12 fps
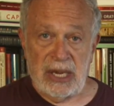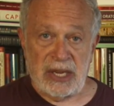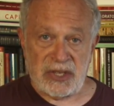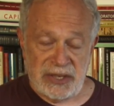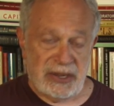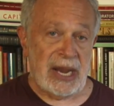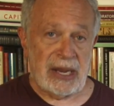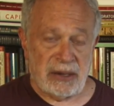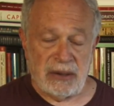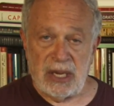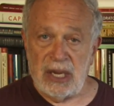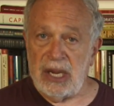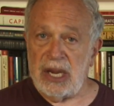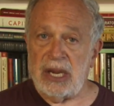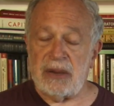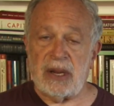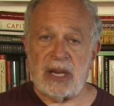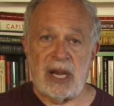is dead,
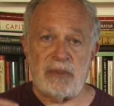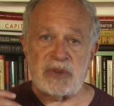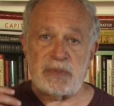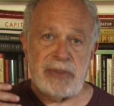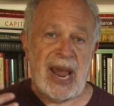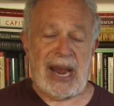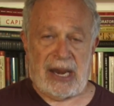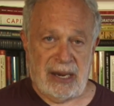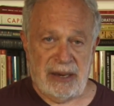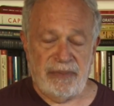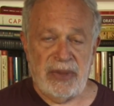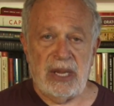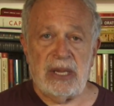it comes back.